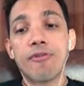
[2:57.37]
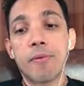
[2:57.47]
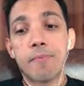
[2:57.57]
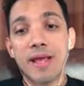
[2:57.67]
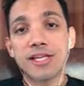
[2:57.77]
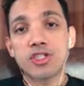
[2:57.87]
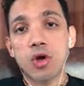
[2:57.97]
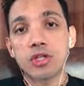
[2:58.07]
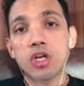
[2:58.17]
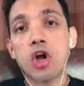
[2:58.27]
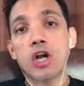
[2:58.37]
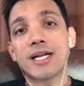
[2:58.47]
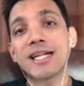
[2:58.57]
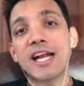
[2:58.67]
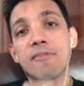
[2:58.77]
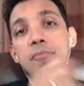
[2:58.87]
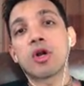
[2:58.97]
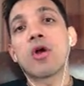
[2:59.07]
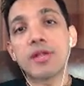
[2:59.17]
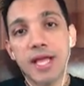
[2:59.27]
based on the content that I put
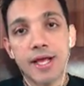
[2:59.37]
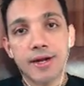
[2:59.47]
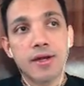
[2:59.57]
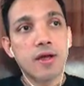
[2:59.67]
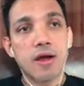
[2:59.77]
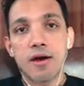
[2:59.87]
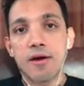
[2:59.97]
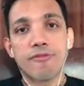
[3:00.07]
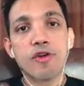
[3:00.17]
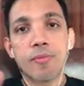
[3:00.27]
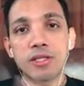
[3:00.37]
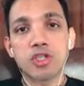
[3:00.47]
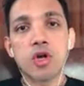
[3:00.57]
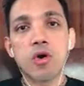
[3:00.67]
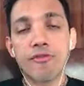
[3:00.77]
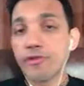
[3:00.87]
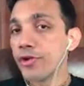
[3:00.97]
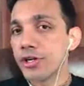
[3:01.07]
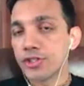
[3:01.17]
out there a few months ago, a few years